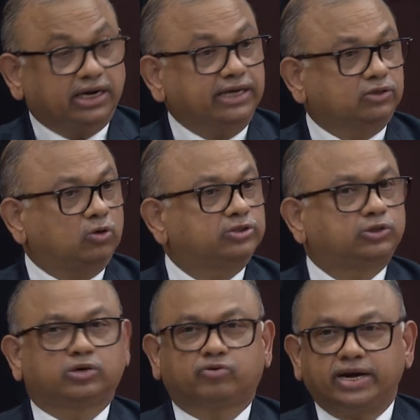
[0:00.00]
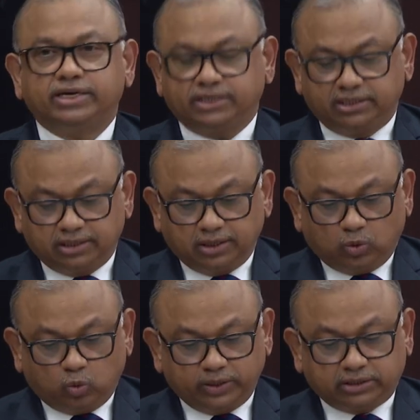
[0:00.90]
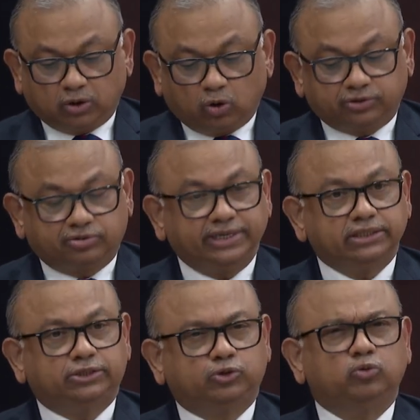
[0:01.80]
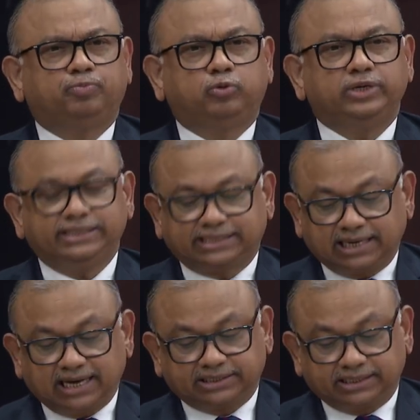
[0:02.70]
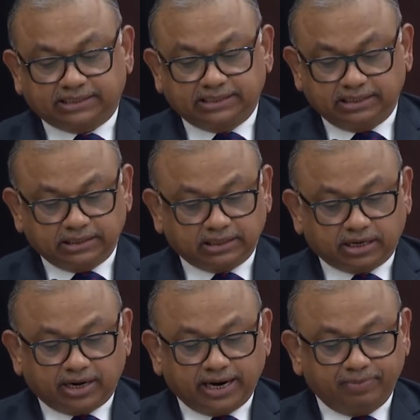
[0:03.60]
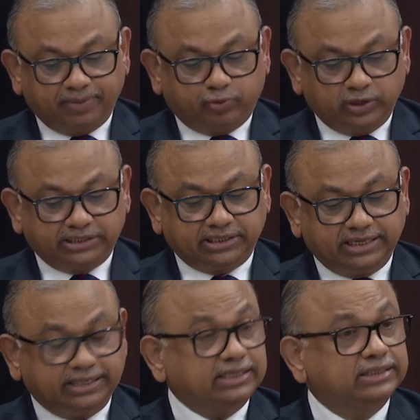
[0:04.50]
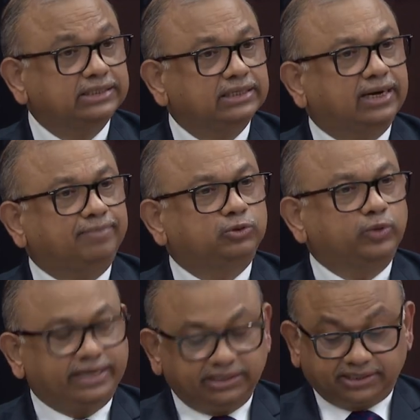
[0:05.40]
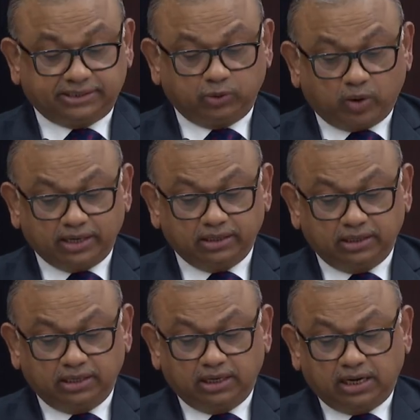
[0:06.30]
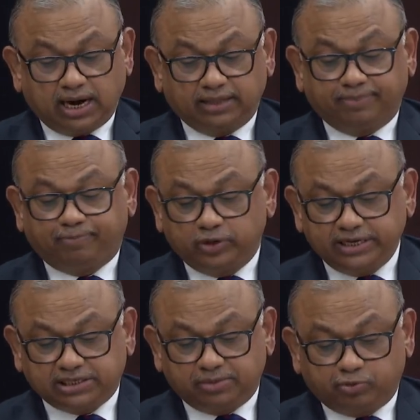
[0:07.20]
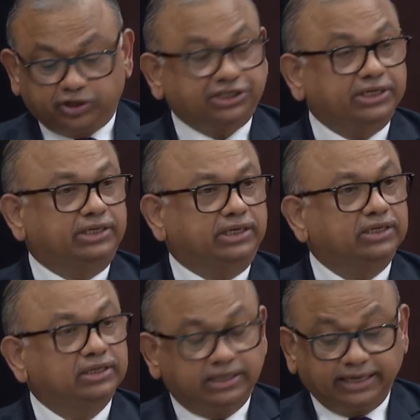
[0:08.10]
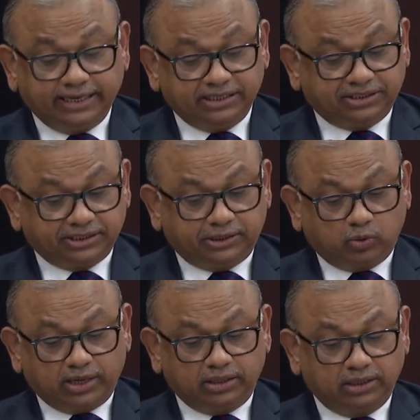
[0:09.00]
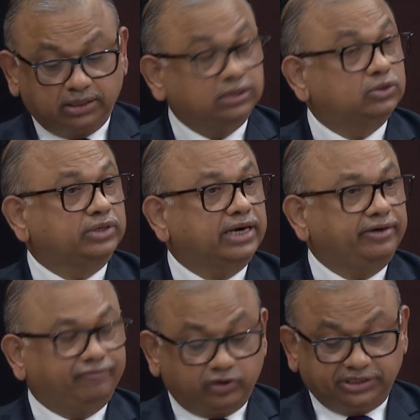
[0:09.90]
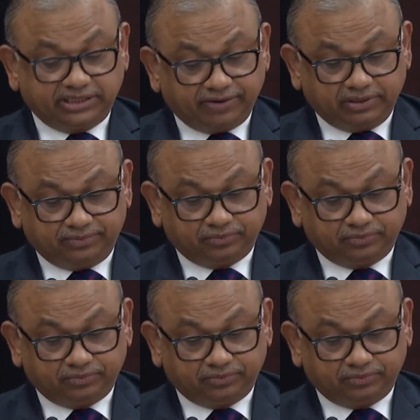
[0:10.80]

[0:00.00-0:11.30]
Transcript: He is also credited with authoring two police classics, Crime and Police in India, up to 1861, and The Police in British India, 1861 to 1947.